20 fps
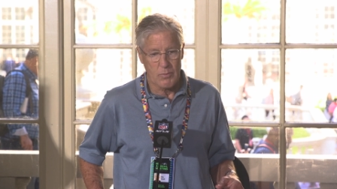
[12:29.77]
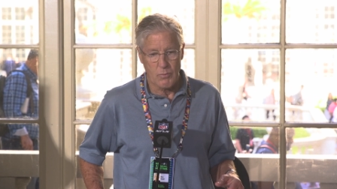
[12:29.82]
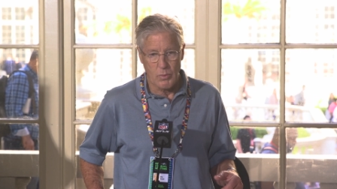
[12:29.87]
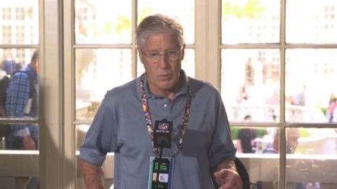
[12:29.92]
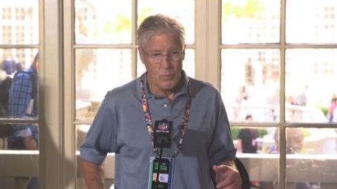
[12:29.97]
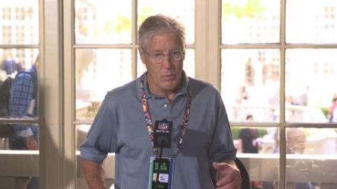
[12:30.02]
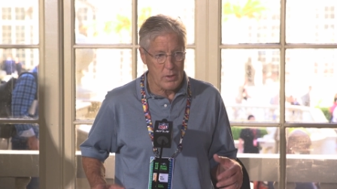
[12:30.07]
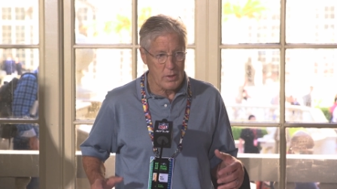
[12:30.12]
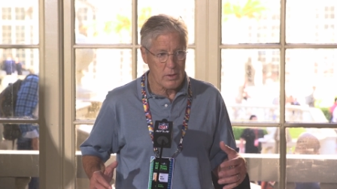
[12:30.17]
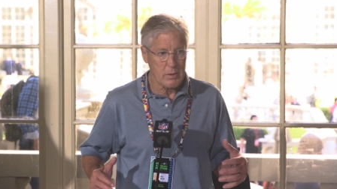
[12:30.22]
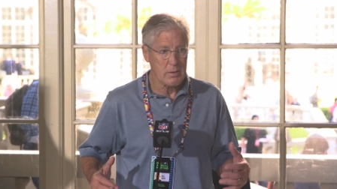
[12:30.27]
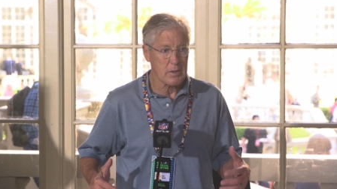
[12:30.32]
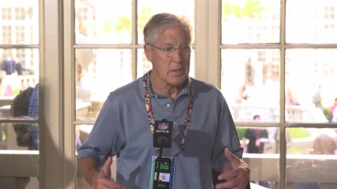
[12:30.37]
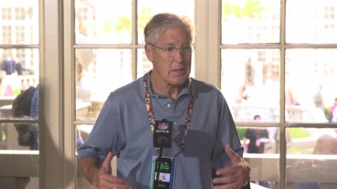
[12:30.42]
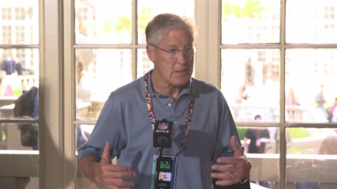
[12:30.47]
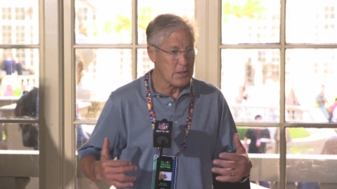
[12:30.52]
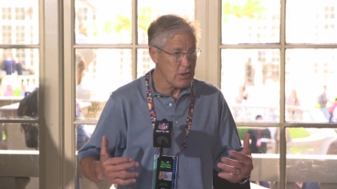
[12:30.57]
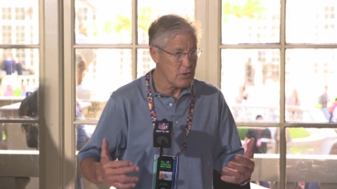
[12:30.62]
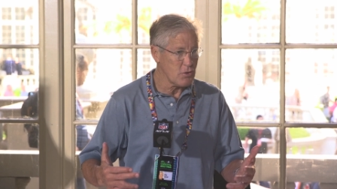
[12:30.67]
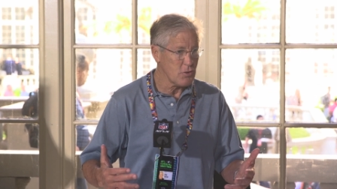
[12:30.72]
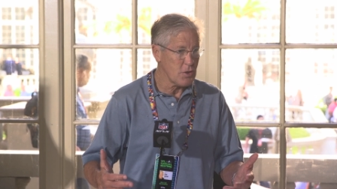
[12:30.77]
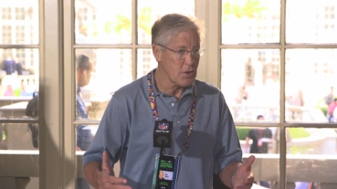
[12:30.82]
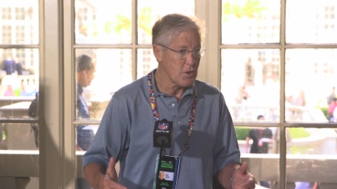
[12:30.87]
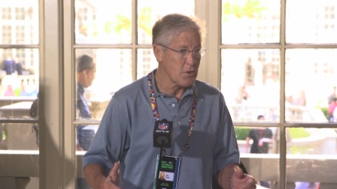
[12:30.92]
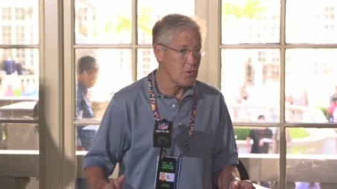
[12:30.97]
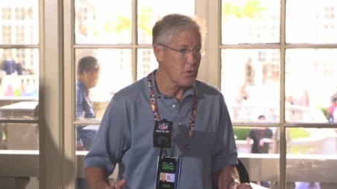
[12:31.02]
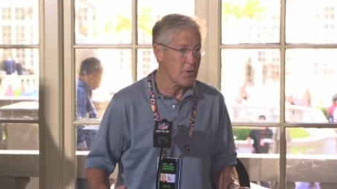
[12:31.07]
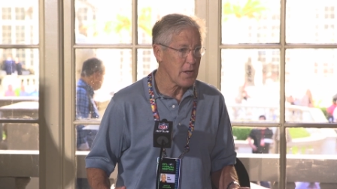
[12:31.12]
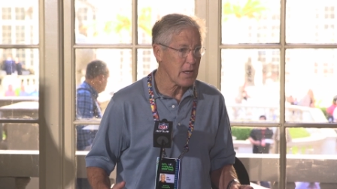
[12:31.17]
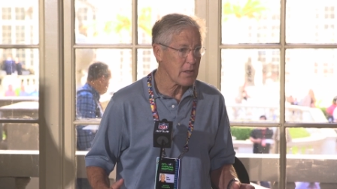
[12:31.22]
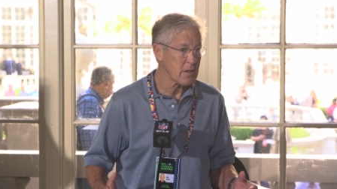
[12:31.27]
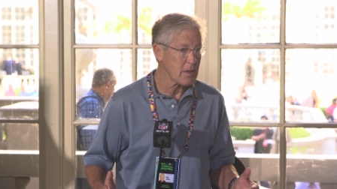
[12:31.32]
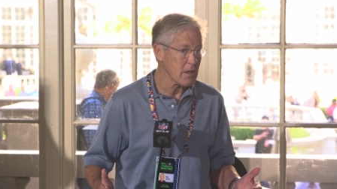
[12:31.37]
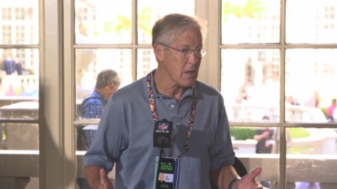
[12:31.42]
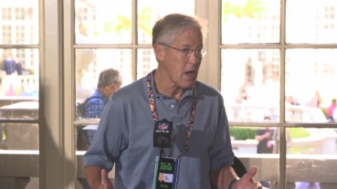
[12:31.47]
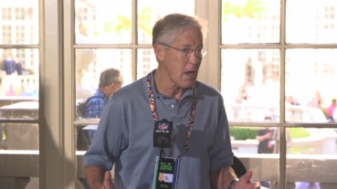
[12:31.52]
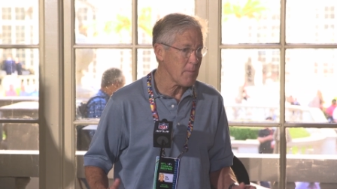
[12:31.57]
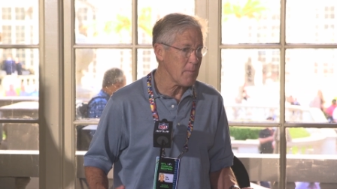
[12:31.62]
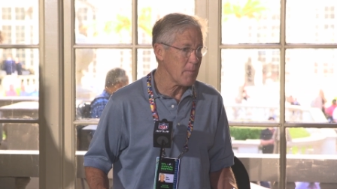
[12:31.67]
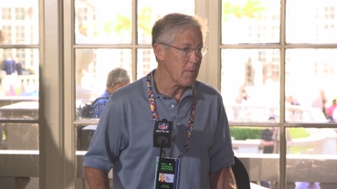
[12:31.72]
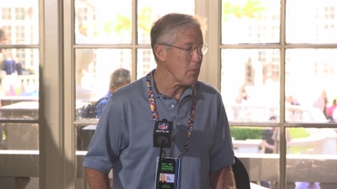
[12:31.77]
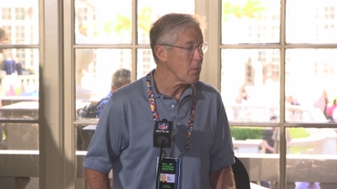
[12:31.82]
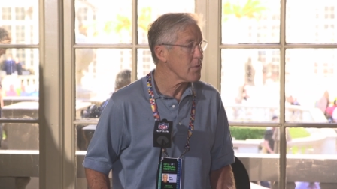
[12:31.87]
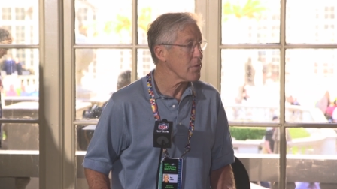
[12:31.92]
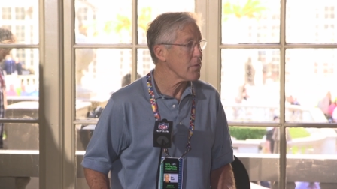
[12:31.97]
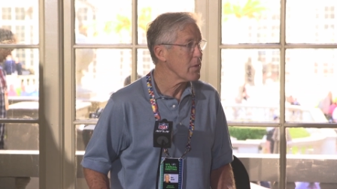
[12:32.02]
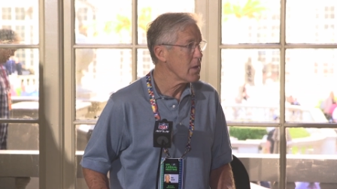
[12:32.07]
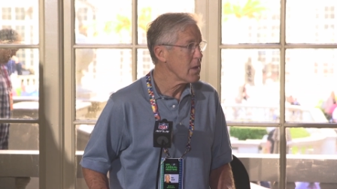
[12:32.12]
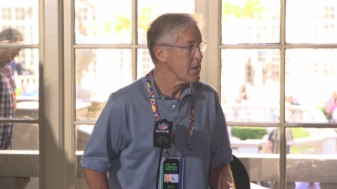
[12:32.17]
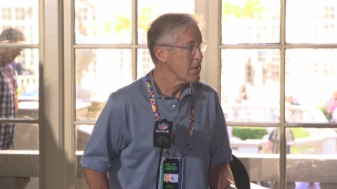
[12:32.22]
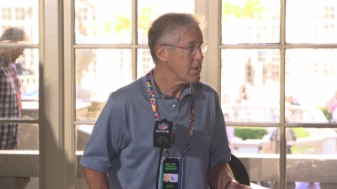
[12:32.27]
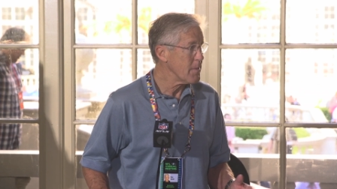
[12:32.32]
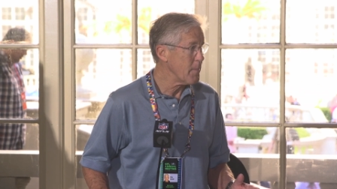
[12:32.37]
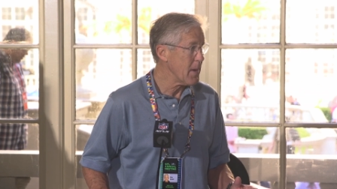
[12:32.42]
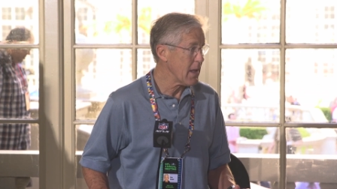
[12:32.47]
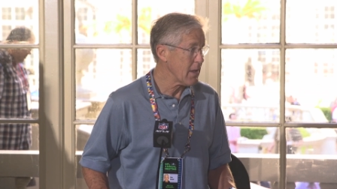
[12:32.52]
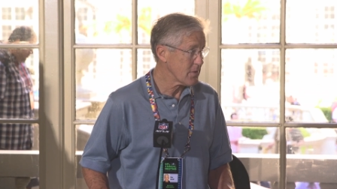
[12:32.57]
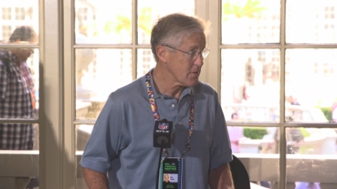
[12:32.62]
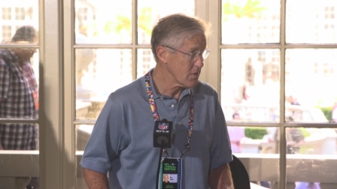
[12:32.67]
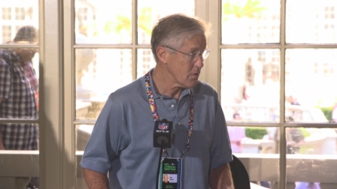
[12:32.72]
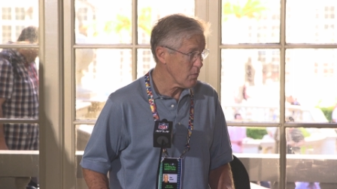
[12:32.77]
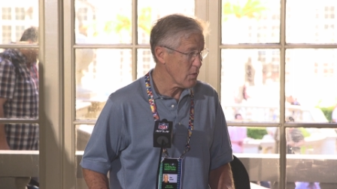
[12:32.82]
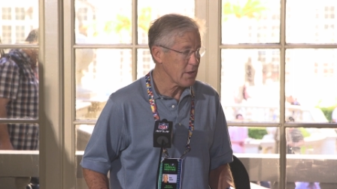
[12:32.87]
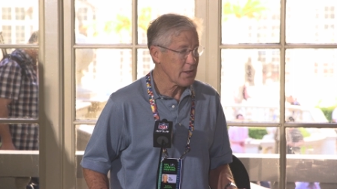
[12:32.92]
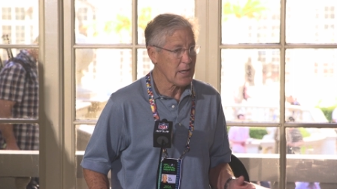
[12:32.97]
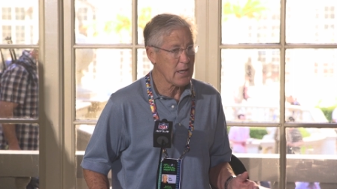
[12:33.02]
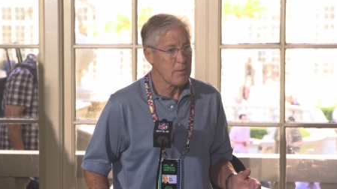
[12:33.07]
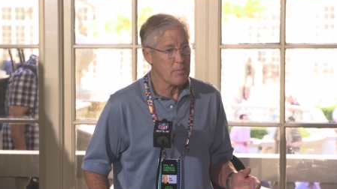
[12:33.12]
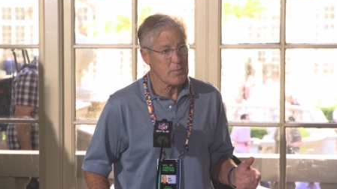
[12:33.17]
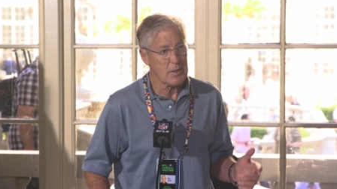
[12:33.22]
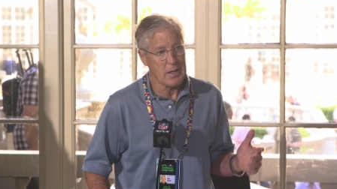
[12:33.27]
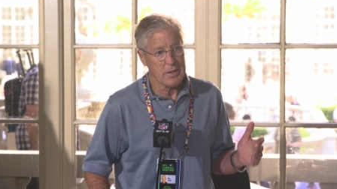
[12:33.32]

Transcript: and we want to continue to do that to complement with the balance in the running game.